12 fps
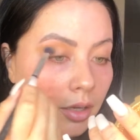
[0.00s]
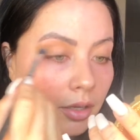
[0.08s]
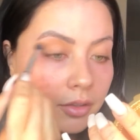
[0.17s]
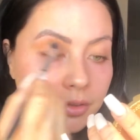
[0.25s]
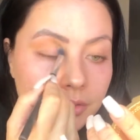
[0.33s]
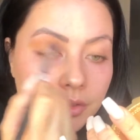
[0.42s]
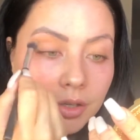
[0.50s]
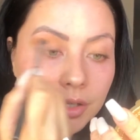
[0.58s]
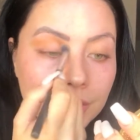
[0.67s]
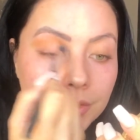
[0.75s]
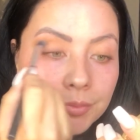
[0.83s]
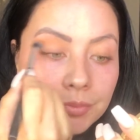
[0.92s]

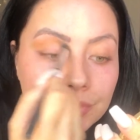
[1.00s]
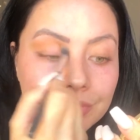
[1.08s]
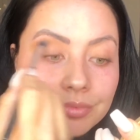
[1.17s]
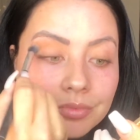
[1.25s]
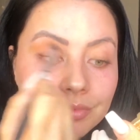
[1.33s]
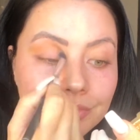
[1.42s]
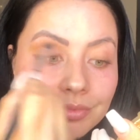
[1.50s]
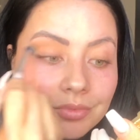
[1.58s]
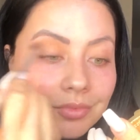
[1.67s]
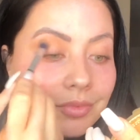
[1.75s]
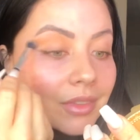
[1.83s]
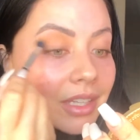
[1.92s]
so
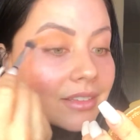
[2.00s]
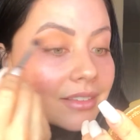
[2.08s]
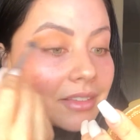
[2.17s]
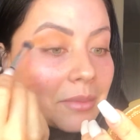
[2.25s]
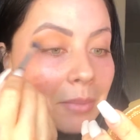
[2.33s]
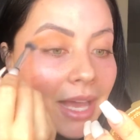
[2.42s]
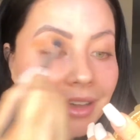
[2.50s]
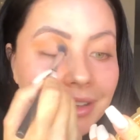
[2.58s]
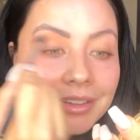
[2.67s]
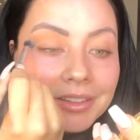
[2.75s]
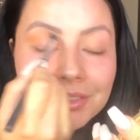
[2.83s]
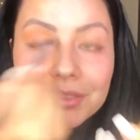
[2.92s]
sit back,
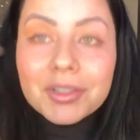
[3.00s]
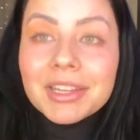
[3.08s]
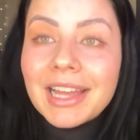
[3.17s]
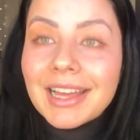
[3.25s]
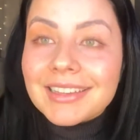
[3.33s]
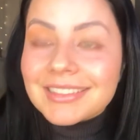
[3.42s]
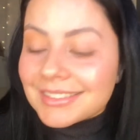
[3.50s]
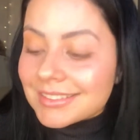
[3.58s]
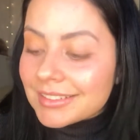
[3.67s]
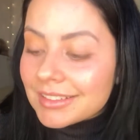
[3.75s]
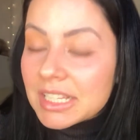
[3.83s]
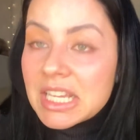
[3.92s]
relax,
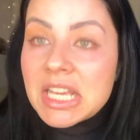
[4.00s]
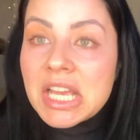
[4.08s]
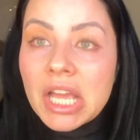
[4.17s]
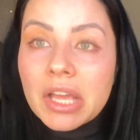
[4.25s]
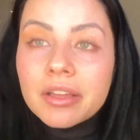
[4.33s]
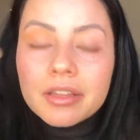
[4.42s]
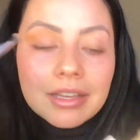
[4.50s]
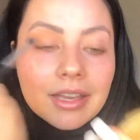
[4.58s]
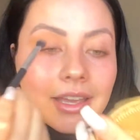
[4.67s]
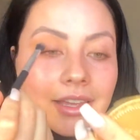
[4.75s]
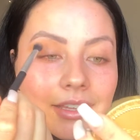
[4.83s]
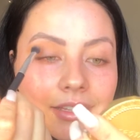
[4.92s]

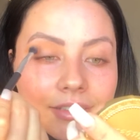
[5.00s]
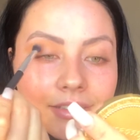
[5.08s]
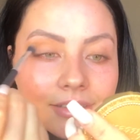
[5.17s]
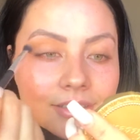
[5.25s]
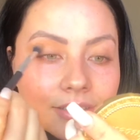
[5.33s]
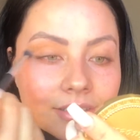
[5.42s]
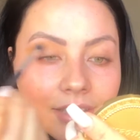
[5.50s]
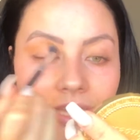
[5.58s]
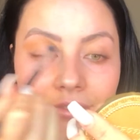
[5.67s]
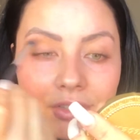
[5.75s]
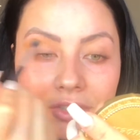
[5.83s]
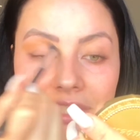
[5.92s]
and have a
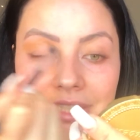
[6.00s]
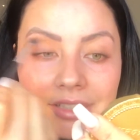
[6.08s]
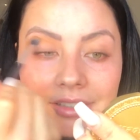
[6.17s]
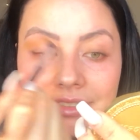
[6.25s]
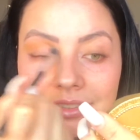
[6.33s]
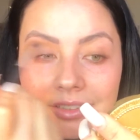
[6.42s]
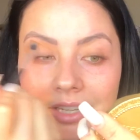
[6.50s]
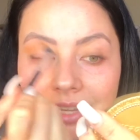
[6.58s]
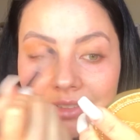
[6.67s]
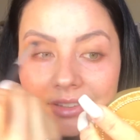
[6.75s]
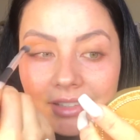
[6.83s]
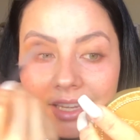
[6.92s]
drink, have a
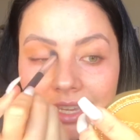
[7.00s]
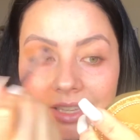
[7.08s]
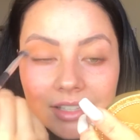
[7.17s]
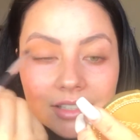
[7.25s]
snack.